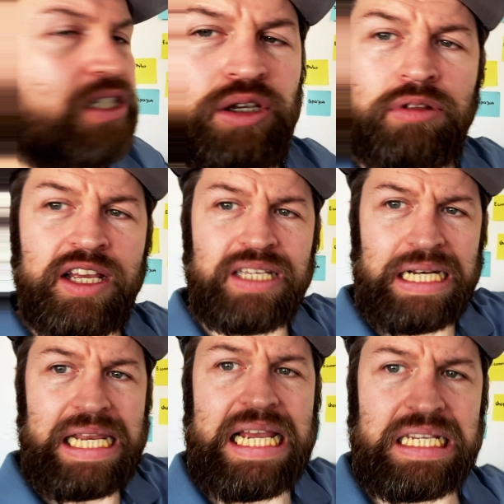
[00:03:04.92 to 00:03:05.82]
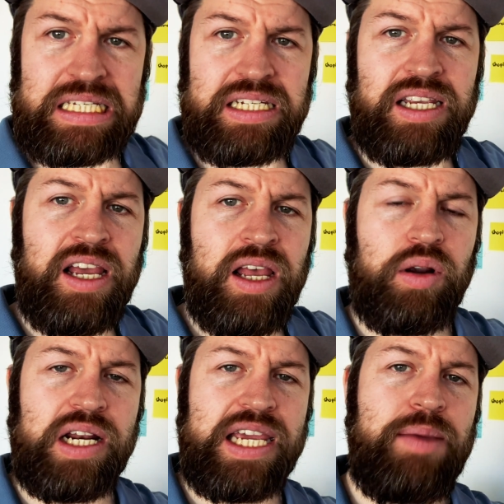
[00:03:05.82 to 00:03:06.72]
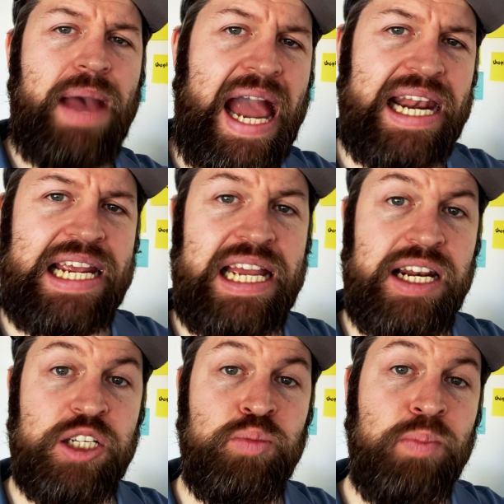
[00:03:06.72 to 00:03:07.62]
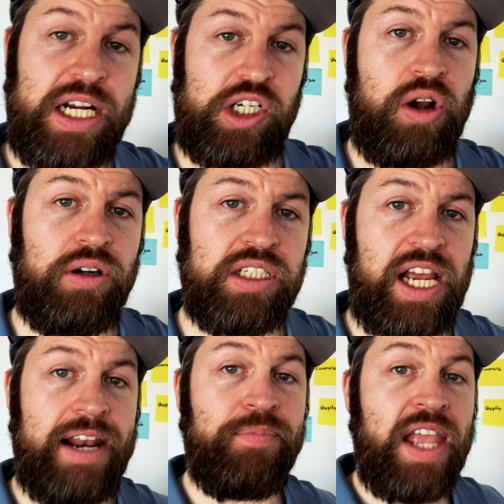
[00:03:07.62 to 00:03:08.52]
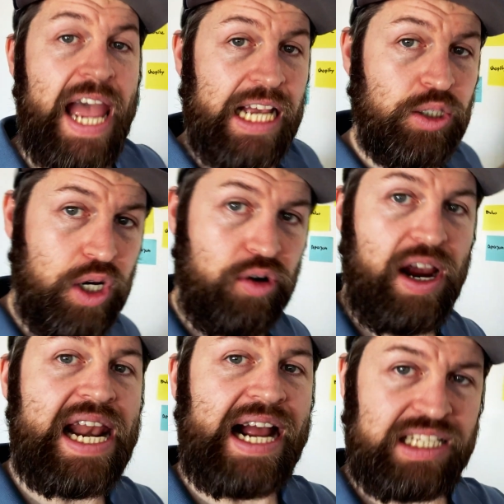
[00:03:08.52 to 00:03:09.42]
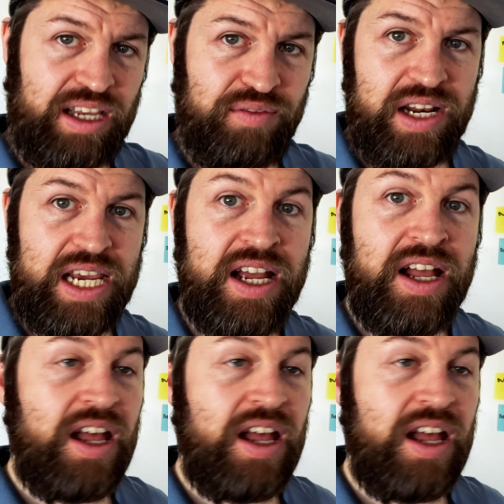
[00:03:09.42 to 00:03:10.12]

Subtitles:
to this list. We're going to keep adding in as much content as we create activity.